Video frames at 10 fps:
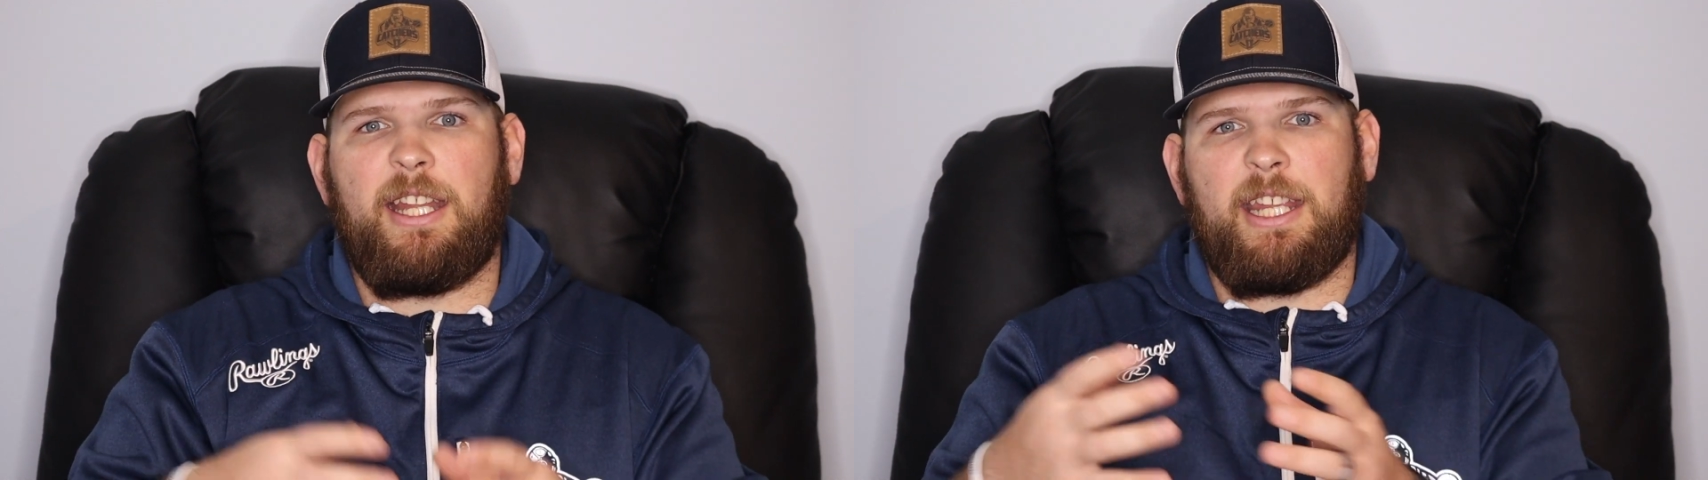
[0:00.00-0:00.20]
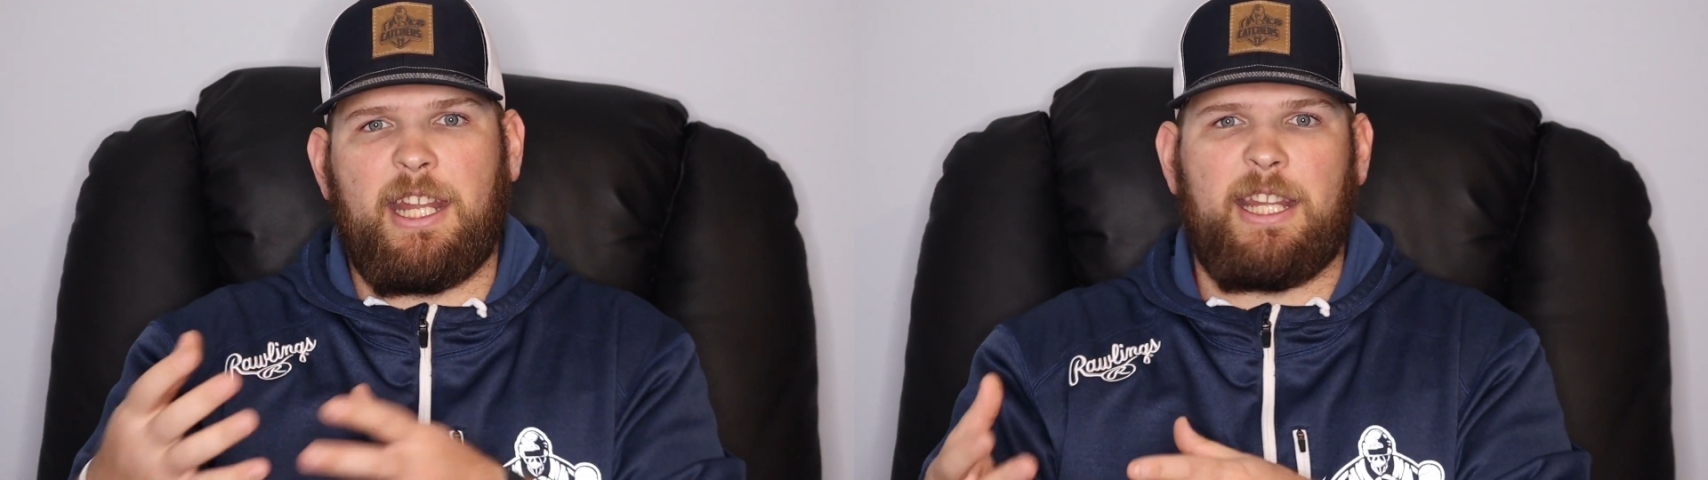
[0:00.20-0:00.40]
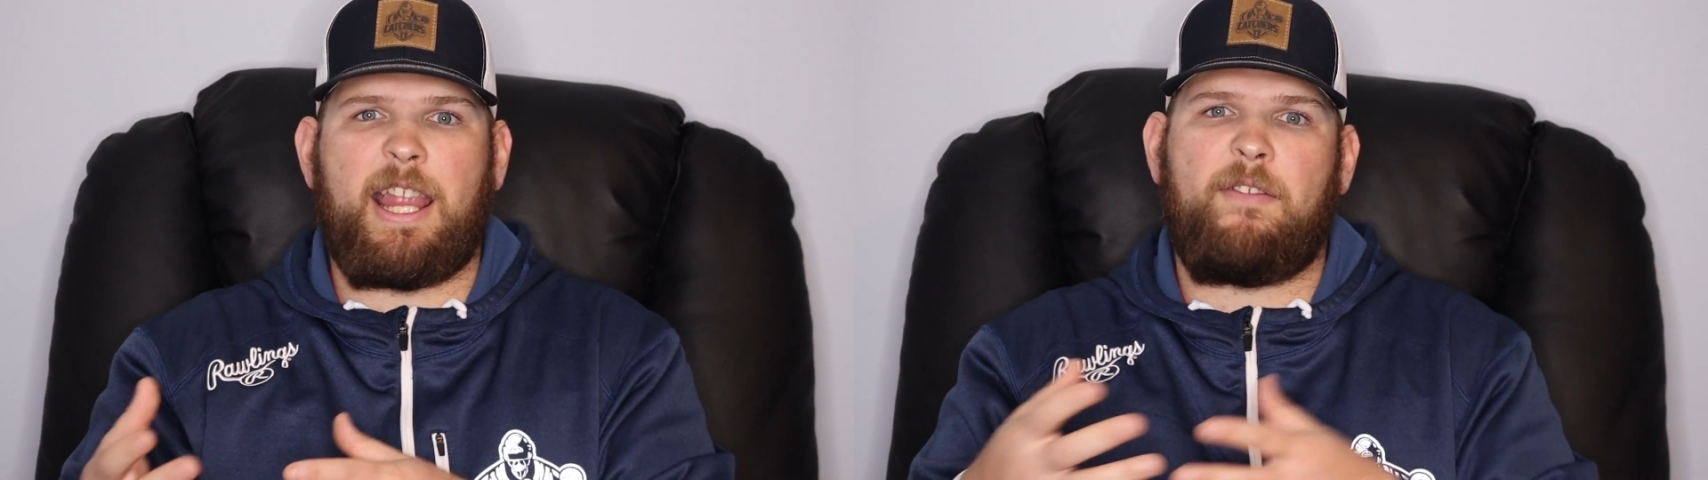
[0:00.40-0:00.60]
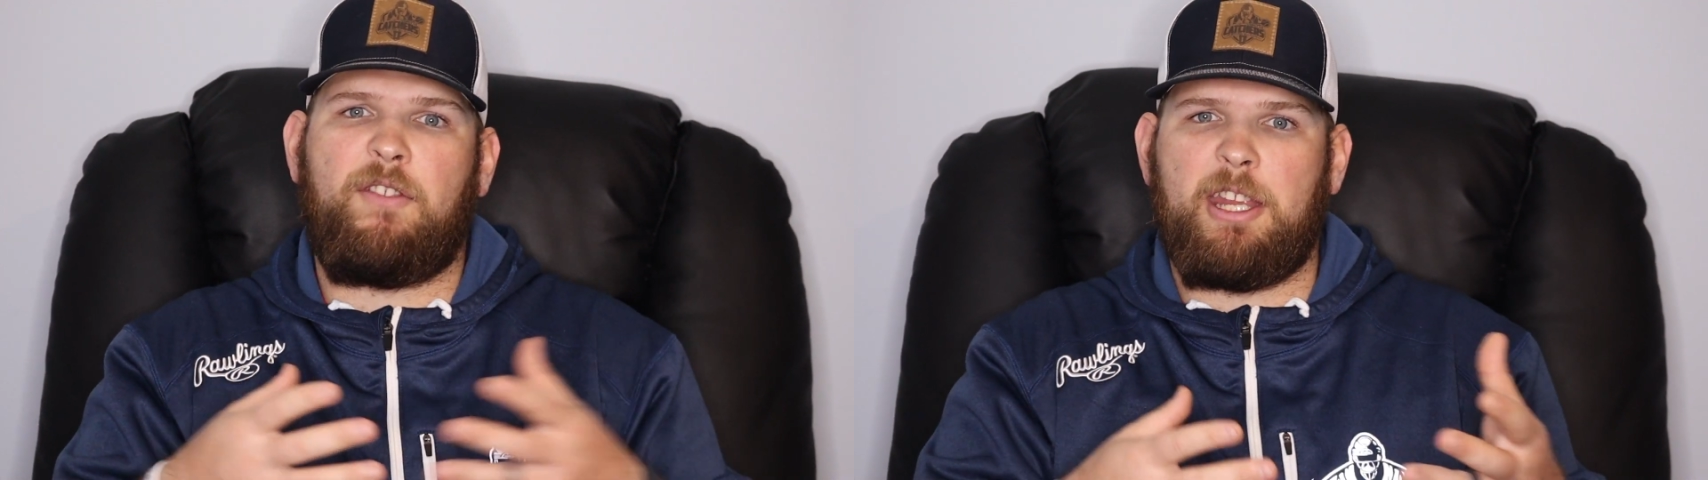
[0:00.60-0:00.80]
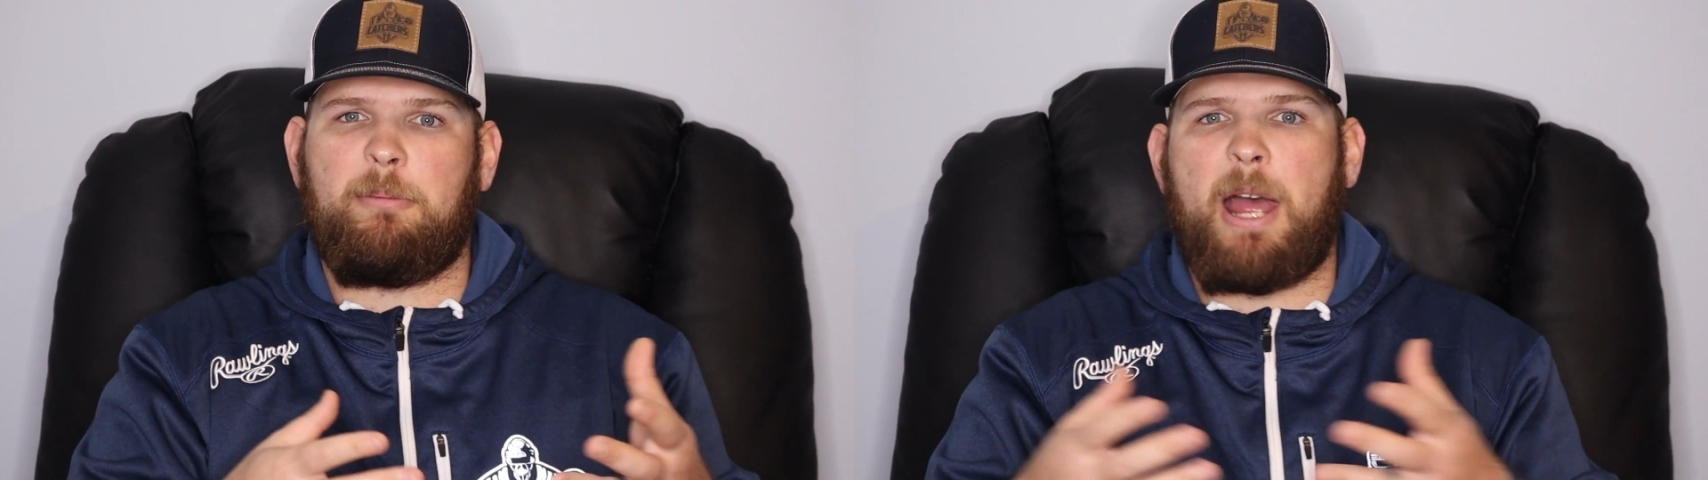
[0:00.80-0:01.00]
in getting that
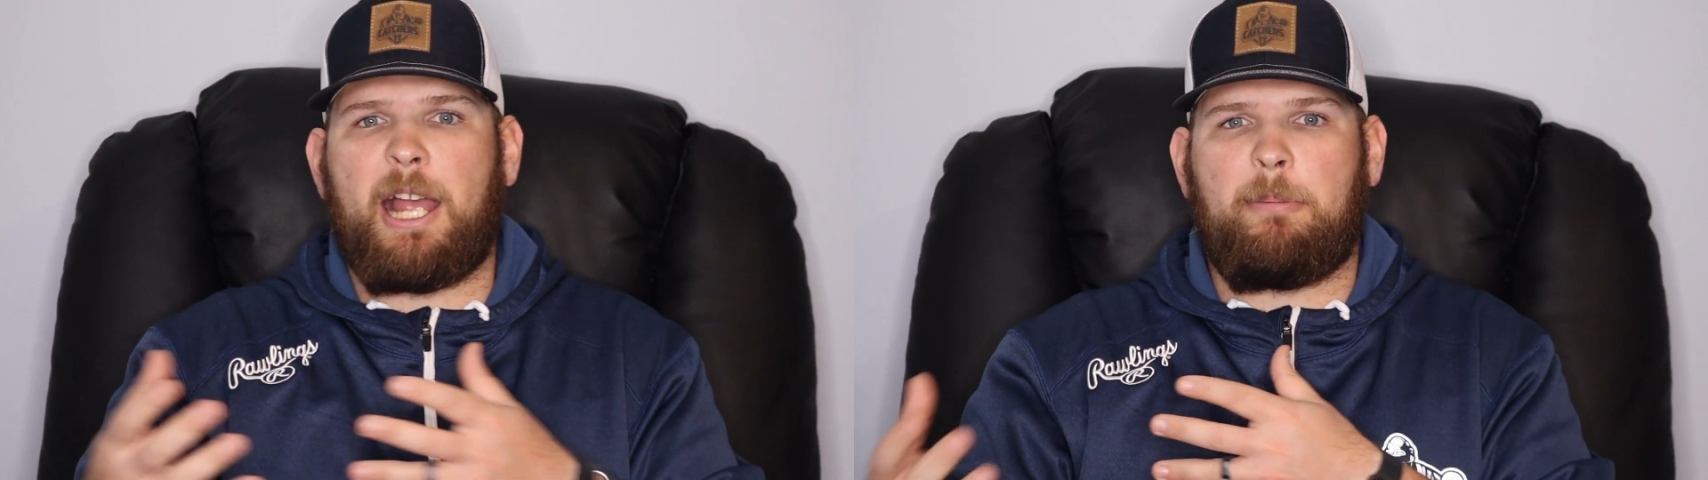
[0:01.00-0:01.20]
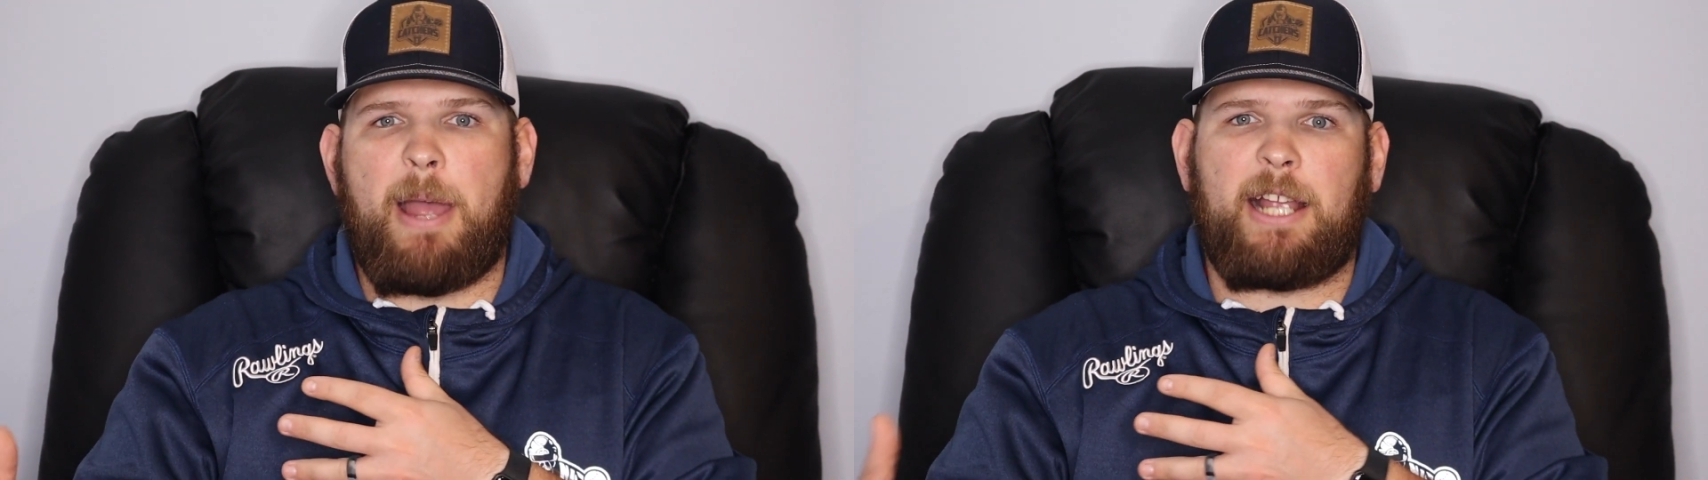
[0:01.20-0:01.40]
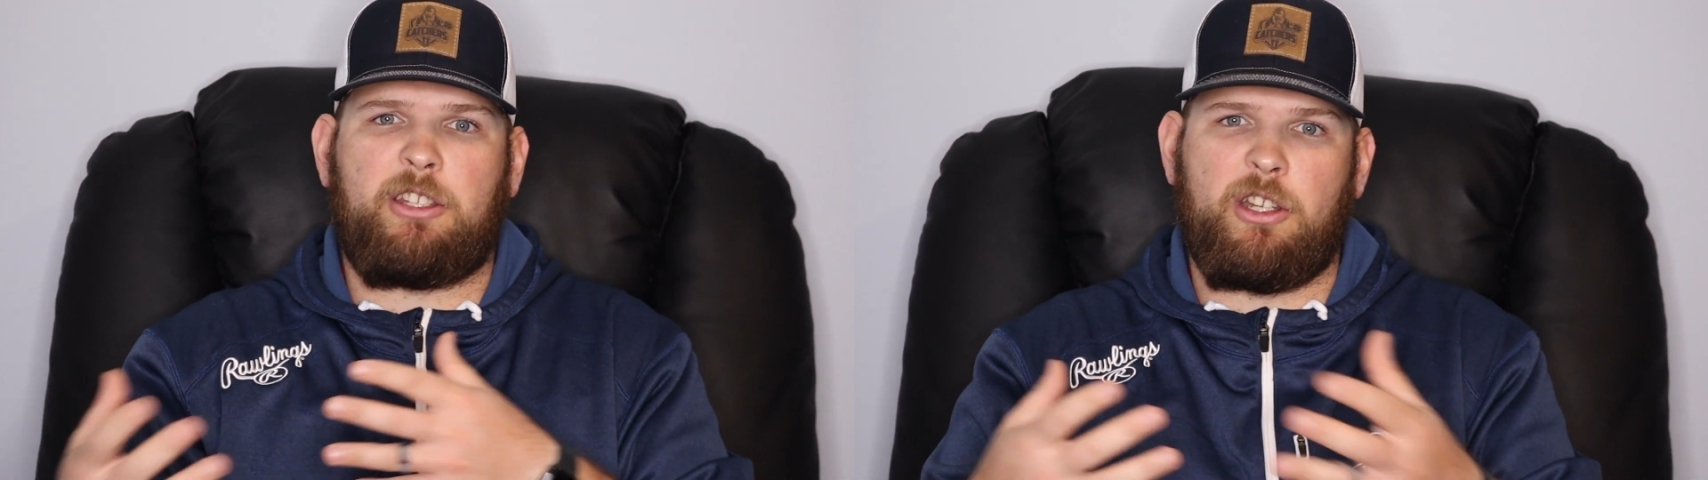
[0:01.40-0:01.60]
feedback back